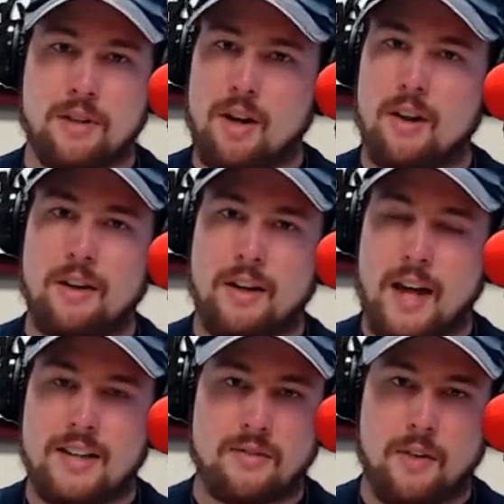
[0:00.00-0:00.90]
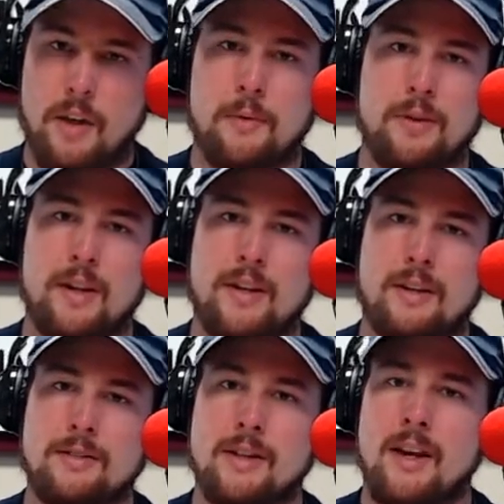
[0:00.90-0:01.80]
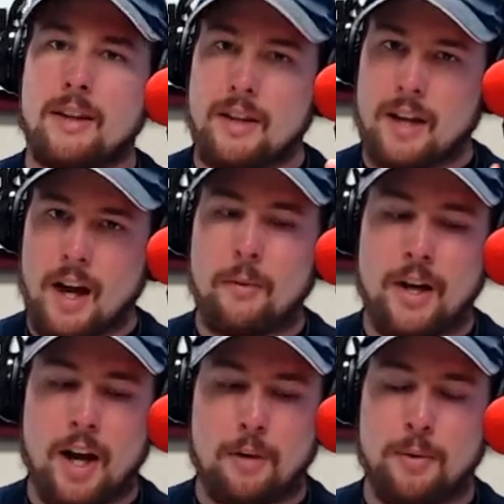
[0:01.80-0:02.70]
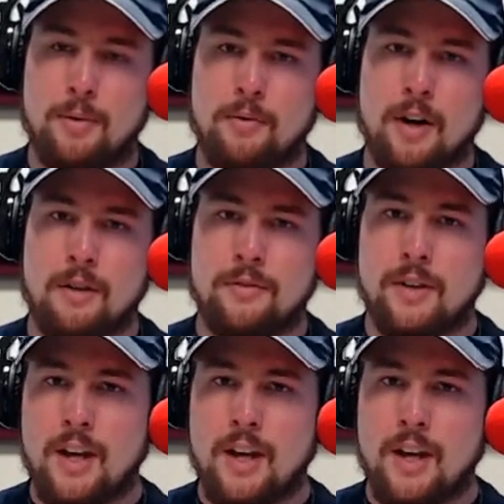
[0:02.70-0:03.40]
and all kinds of other things that God would not approve of.